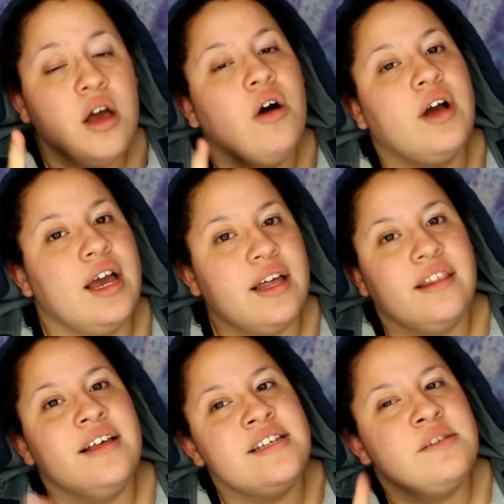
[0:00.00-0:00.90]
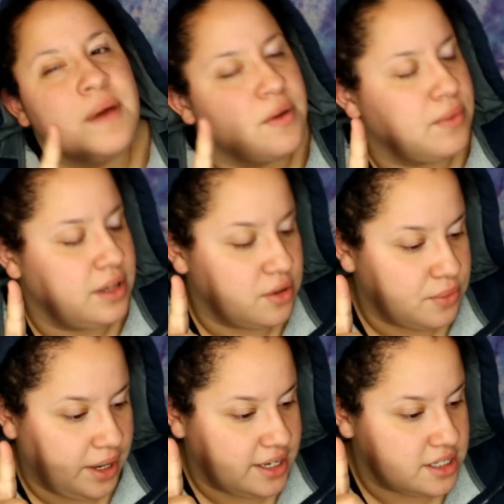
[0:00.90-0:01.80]
Okay, this is my little
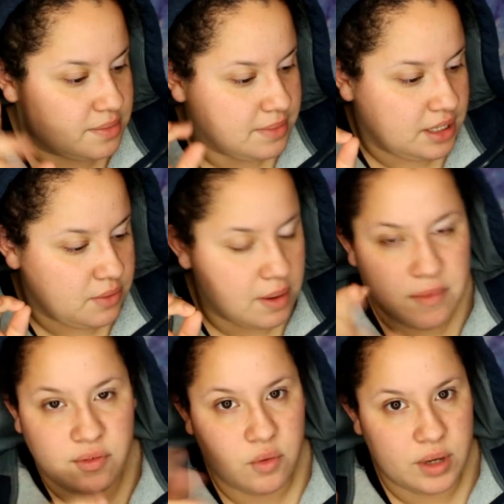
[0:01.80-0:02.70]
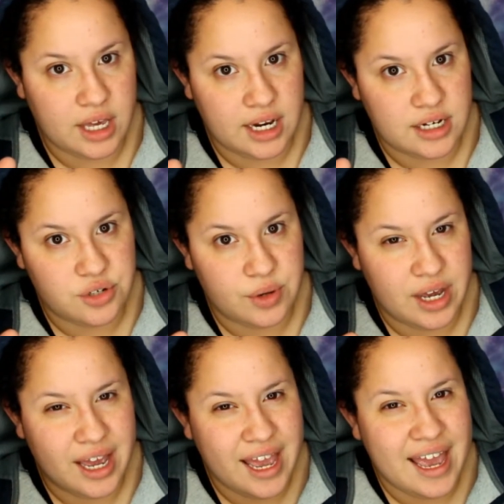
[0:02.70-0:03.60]
rant, mini rant before we get into it.